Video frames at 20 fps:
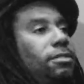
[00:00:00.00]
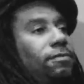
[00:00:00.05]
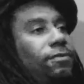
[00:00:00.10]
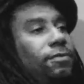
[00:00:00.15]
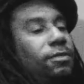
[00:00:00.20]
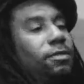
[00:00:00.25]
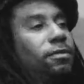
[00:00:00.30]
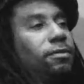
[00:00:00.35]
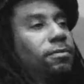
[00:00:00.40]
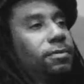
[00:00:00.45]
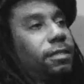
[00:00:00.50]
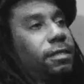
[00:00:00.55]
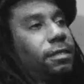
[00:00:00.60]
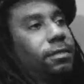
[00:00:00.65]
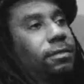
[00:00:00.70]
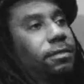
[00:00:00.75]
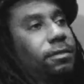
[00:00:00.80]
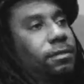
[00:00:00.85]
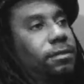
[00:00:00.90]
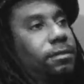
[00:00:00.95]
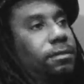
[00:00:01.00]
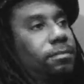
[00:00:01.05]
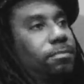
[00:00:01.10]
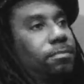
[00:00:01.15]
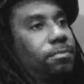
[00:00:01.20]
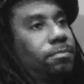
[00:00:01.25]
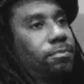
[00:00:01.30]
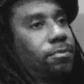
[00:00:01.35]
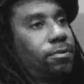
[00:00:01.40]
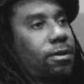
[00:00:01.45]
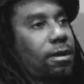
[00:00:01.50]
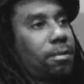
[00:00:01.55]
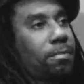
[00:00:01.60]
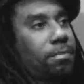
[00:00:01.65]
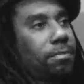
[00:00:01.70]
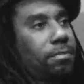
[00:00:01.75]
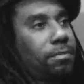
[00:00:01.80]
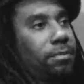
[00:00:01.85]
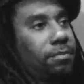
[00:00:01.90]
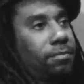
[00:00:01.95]
if you don't take the prop
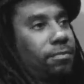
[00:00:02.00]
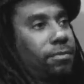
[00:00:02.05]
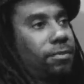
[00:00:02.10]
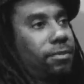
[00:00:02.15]
the,